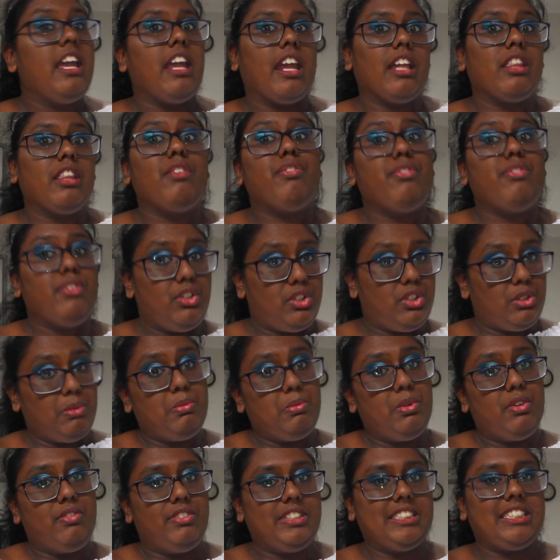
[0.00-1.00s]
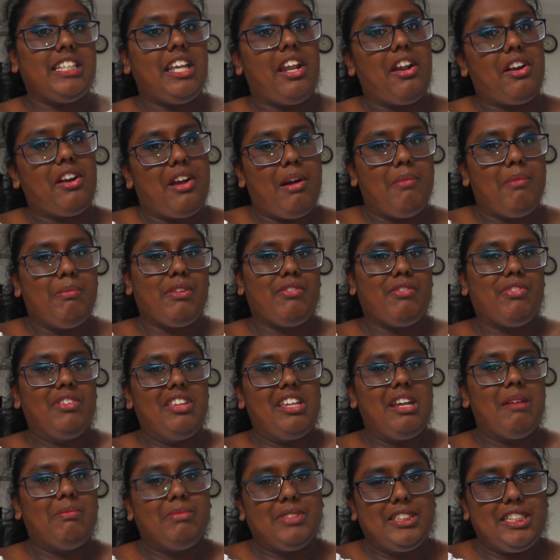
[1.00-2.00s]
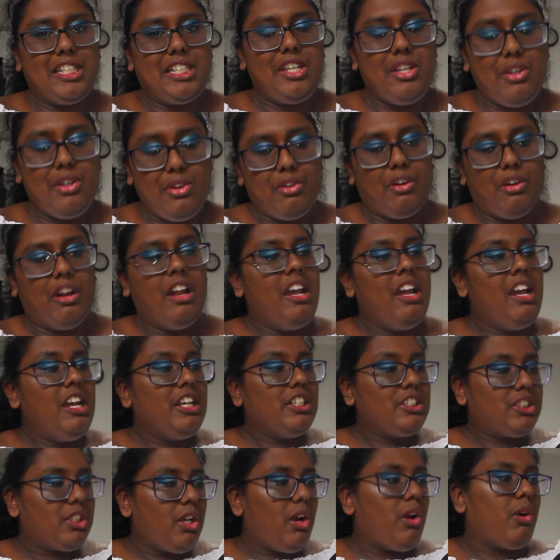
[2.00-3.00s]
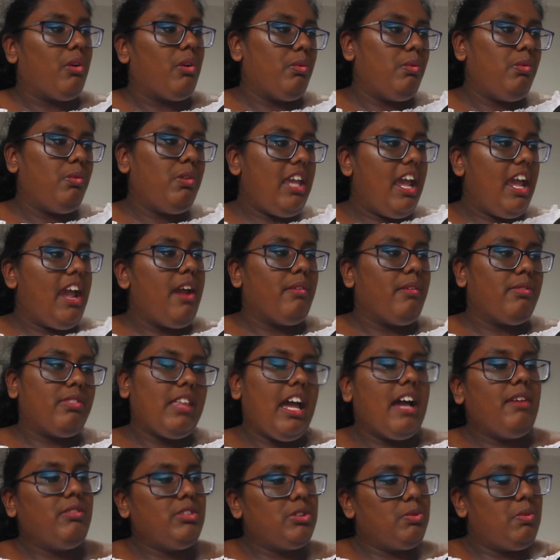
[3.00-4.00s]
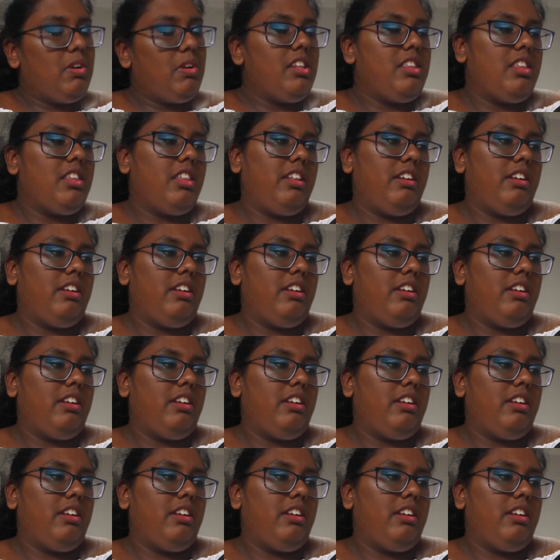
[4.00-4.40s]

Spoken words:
in the future movies that are coming for the MCU. So, yeah, that was one of the